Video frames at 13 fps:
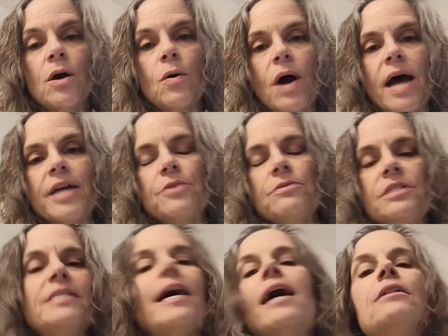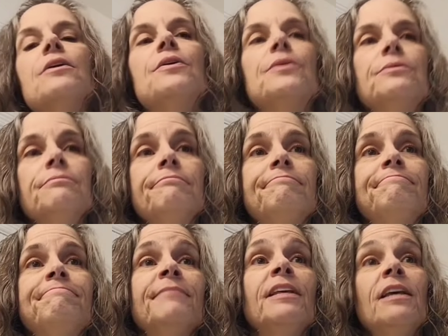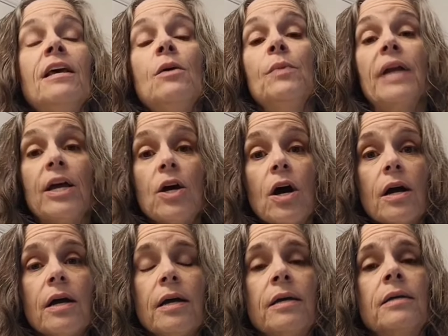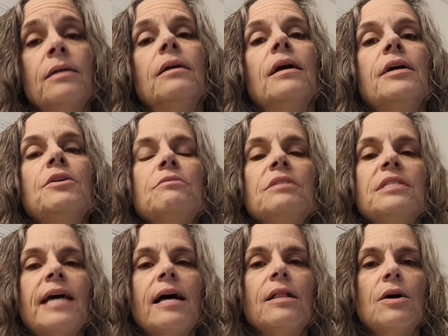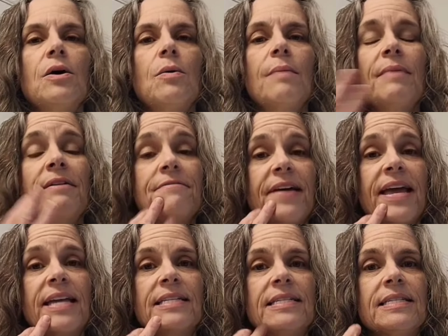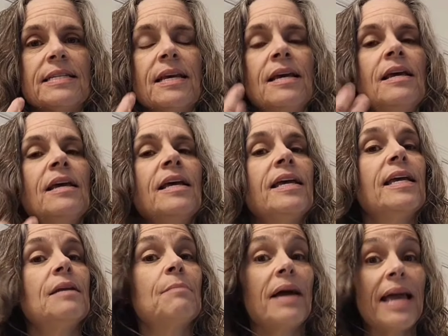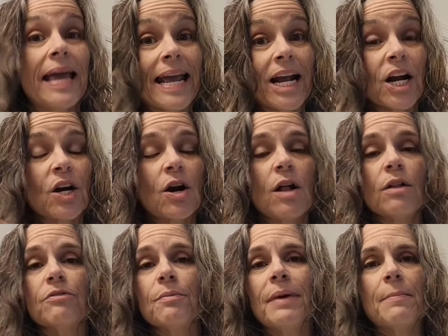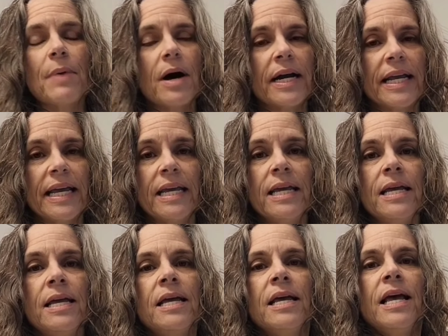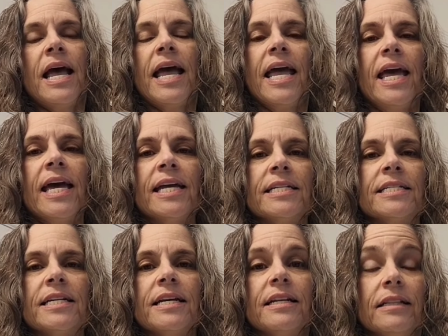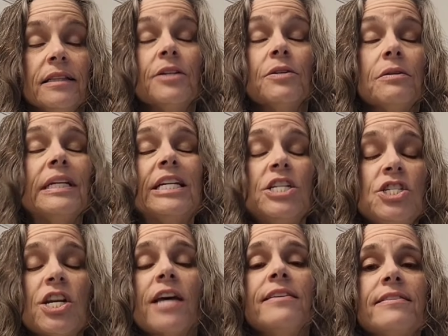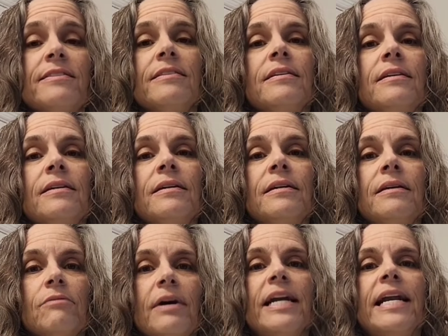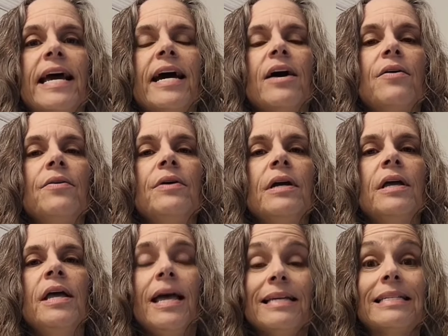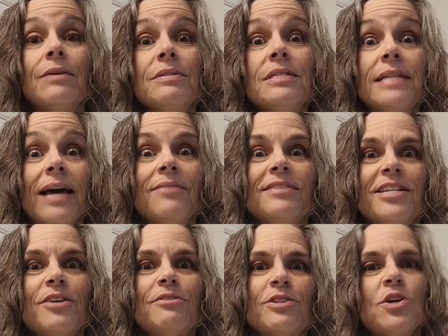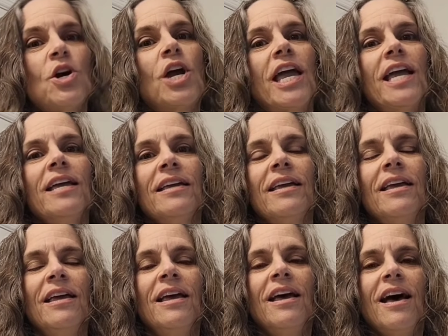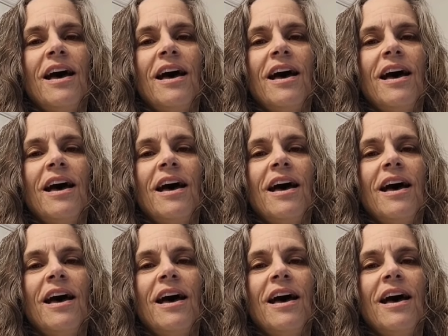You know, I use tallow when I cook. I use tallow on my face, in my hair, all over my body. And literally just right now, as I was downstairs cooking,